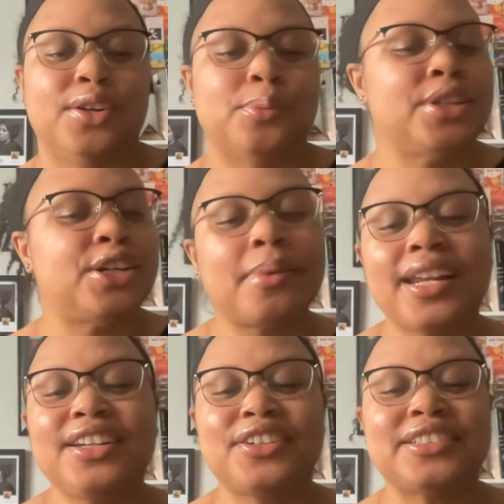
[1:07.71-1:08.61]
But nobody
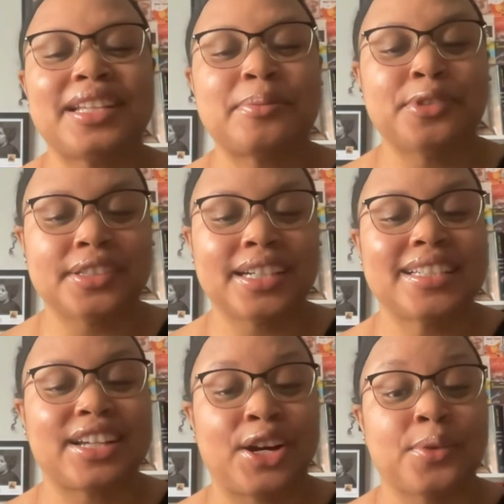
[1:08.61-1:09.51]
knows that Brooke has
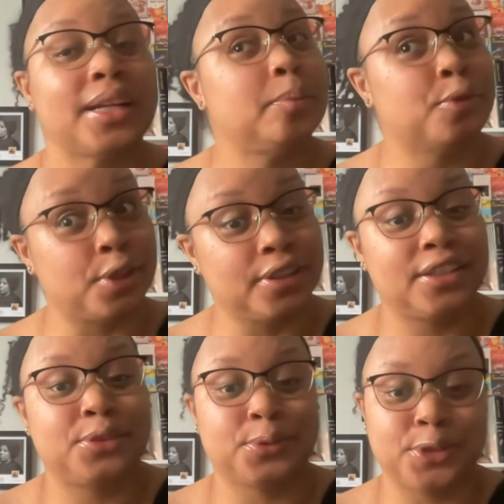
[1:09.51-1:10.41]
already broken
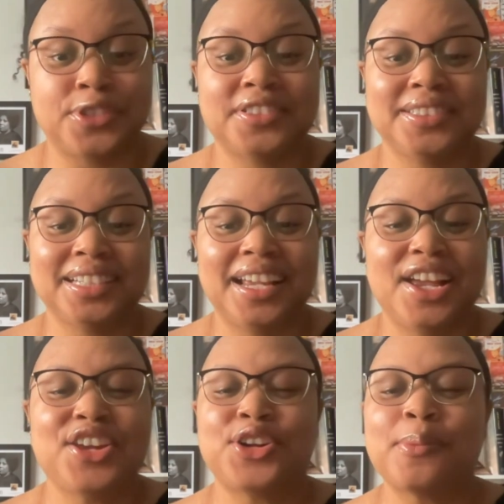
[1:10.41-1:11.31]
the rules.
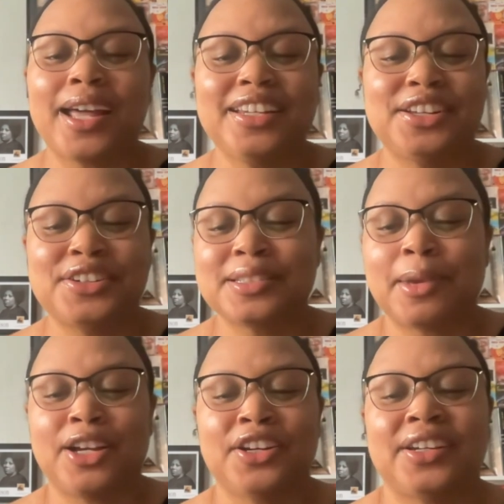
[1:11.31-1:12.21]
Nobody knows
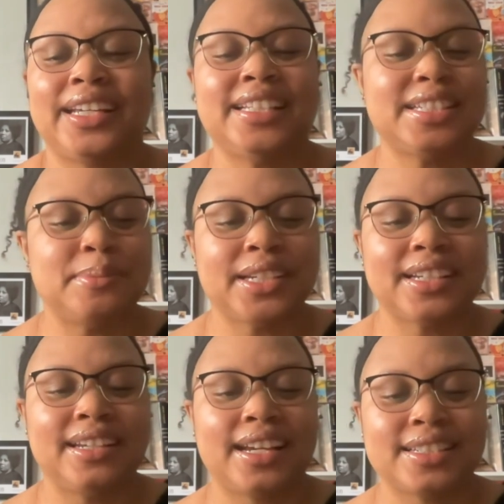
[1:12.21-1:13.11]
about her intimate
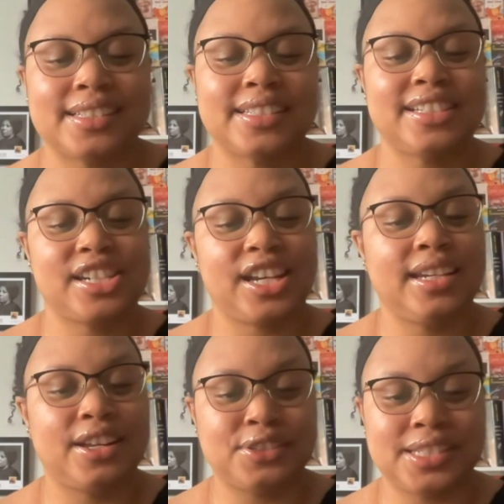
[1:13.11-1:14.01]
connection to Shane
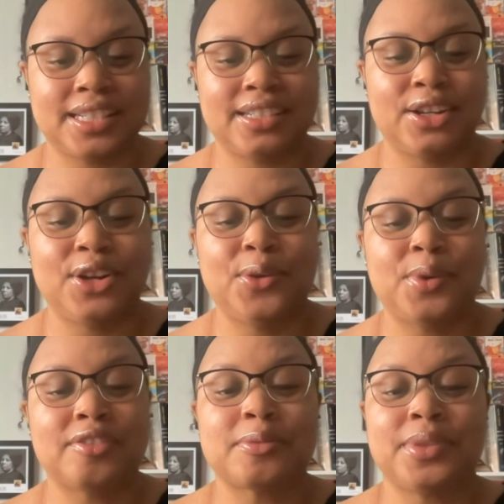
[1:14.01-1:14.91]
Nelson,
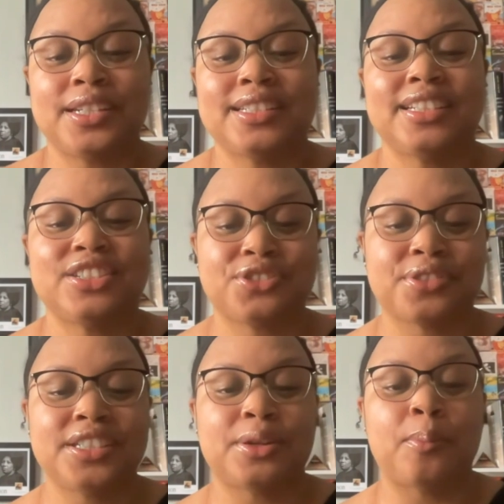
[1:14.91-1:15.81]
one of the
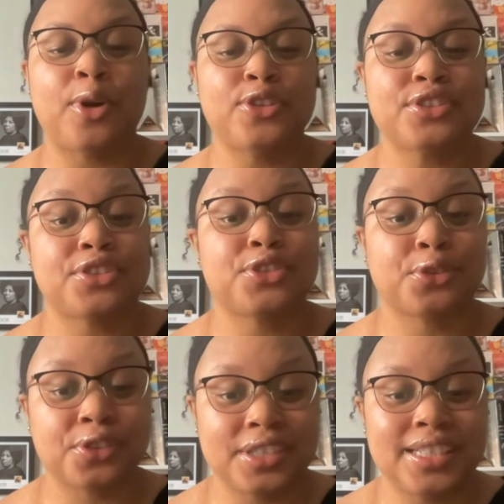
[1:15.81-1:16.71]
penitentiary's most
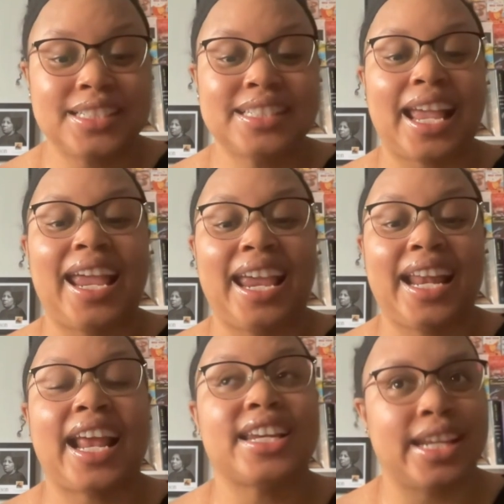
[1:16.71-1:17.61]
notorious
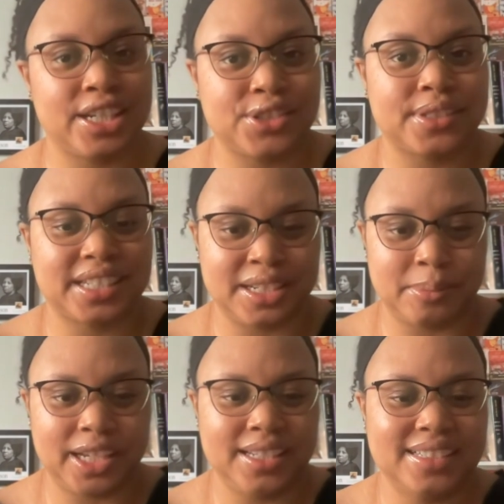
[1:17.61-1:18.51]
and dangerous
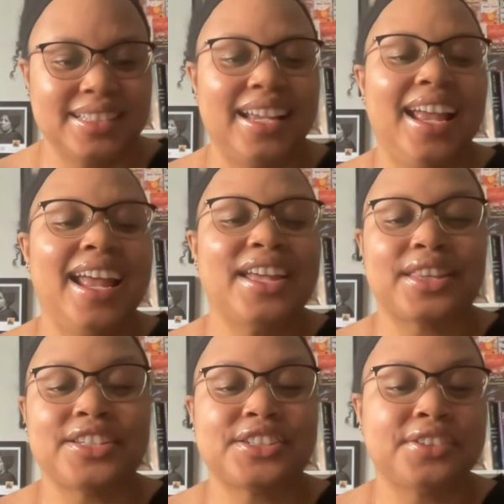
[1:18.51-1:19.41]
inmates. They
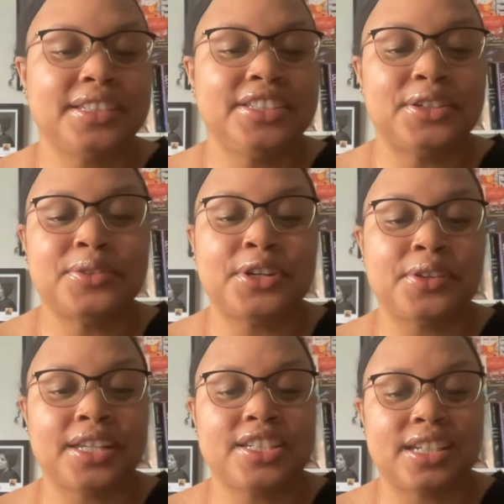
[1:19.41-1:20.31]
certainly don't
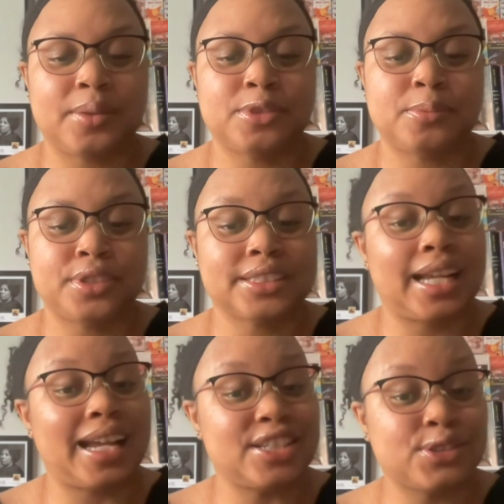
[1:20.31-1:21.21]
know that Shane was
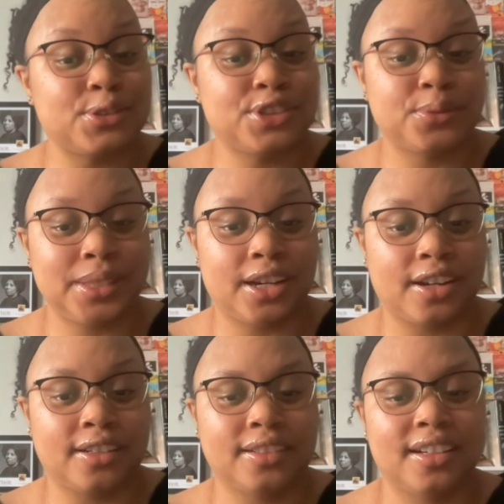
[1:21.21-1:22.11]
Brooke's high school
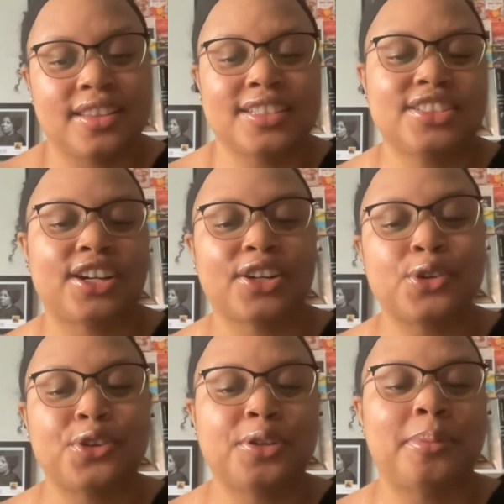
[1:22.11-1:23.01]
sweetheart, the star
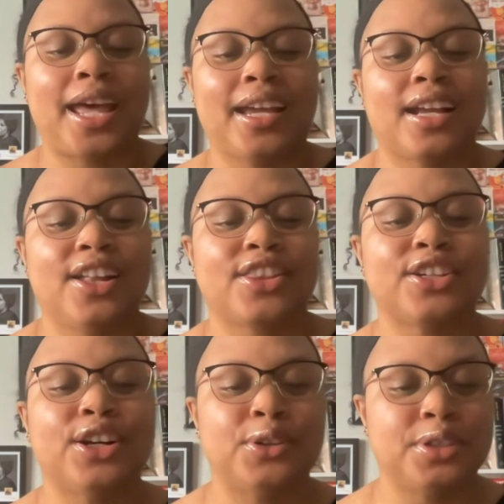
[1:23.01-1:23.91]
quarterback, the
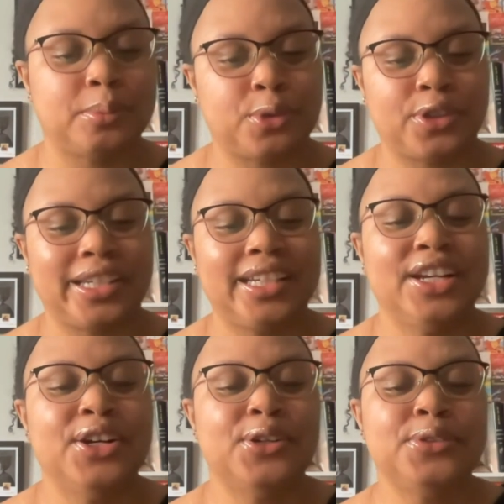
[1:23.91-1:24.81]
golden boy,
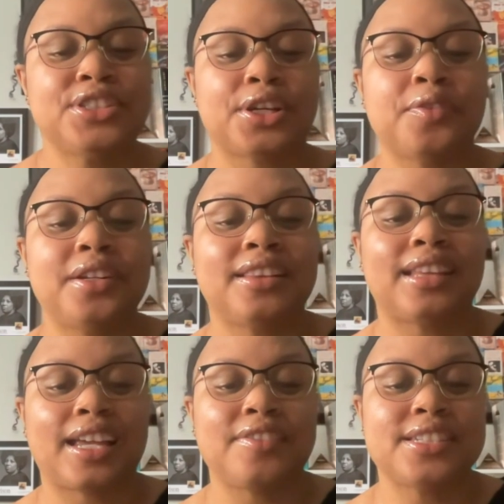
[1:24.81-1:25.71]
who's serving a
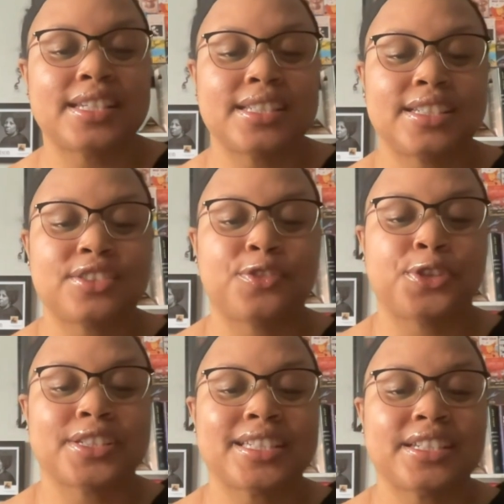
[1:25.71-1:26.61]
life sentence for
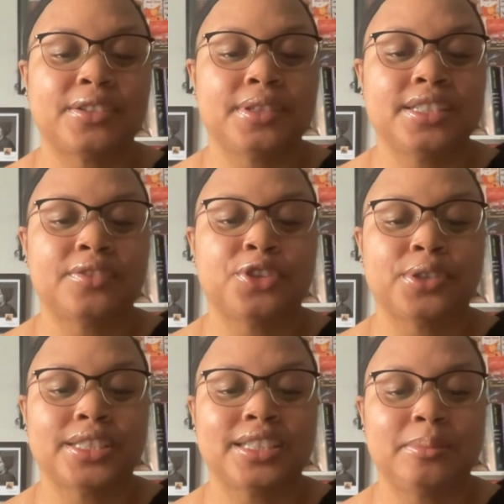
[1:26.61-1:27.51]
a series of
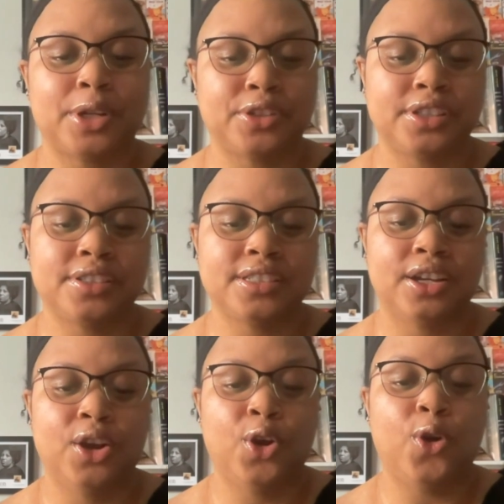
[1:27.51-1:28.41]
grisly murders,
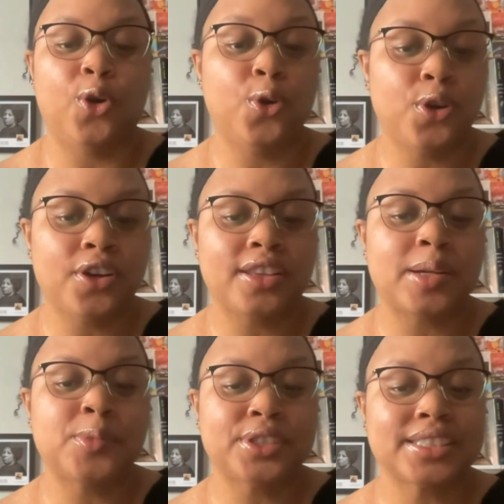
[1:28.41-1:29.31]
or
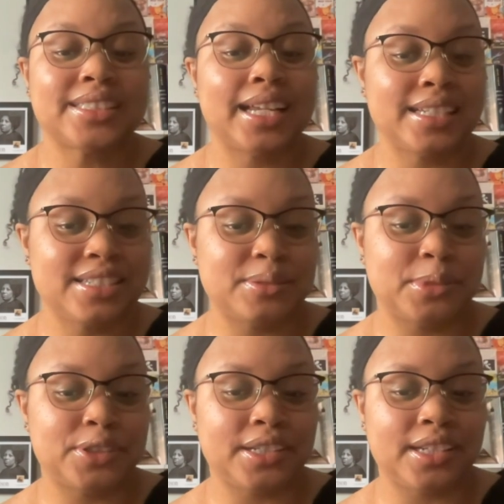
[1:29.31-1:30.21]
that Brooke's
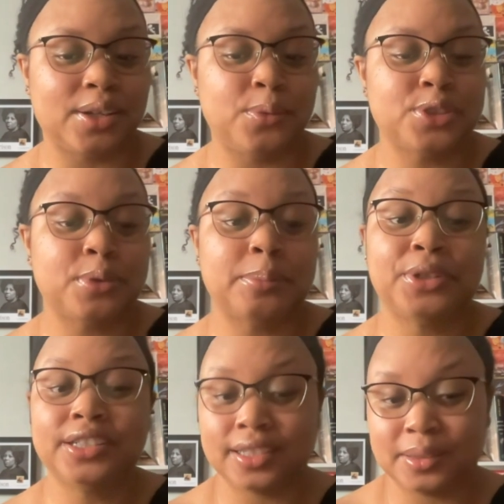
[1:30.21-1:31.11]
testimony was what
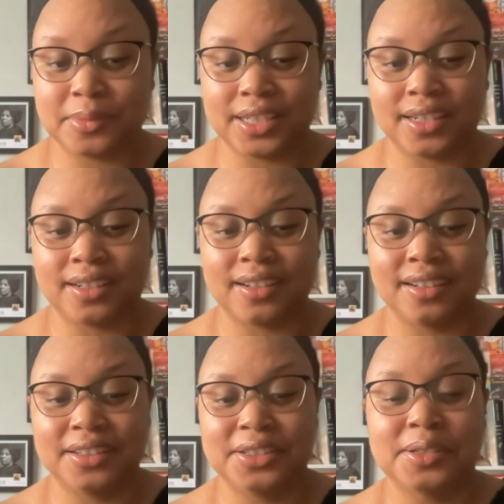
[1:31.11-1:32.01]
put him there.
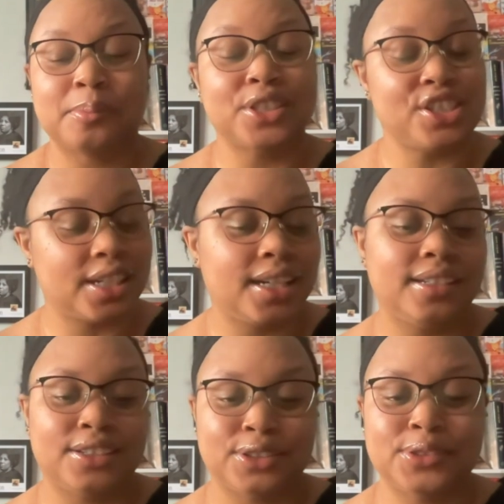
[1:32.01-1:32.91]
But Shane
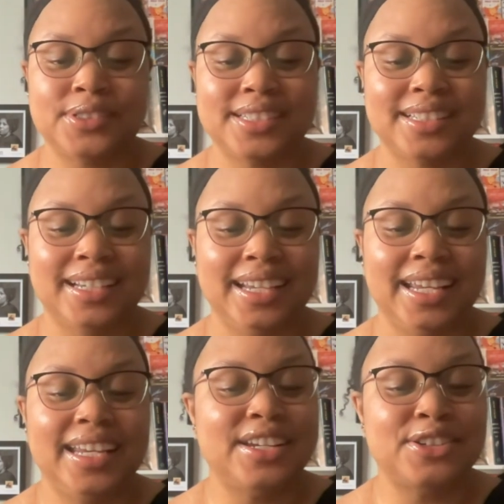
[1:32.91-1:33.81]
knows.
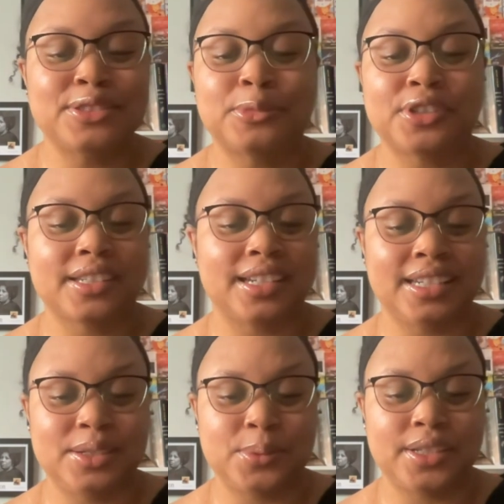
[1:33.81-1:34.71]
He knows more than
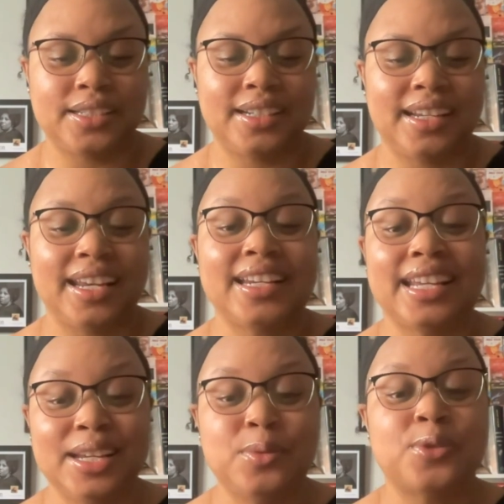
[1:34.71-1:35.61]
anyone, and
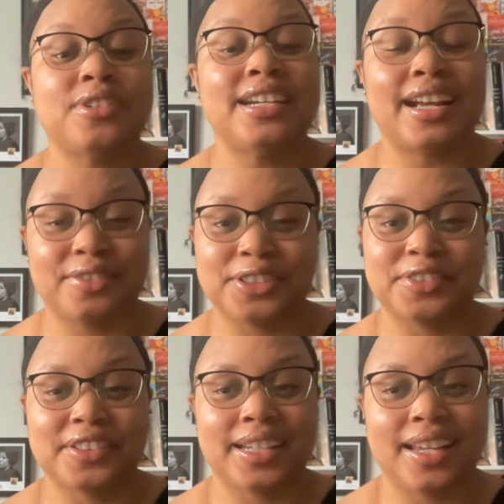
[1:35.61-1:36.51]
he will never
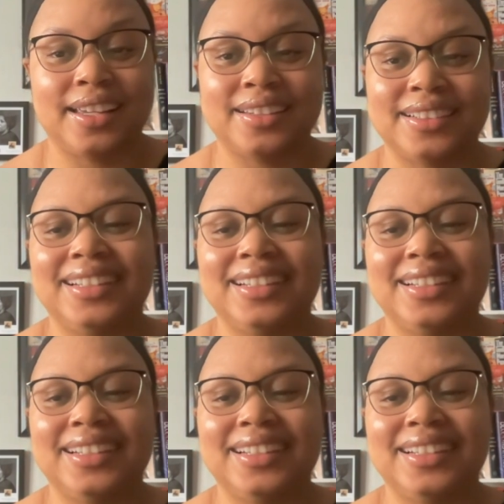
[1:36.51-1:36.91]
forget.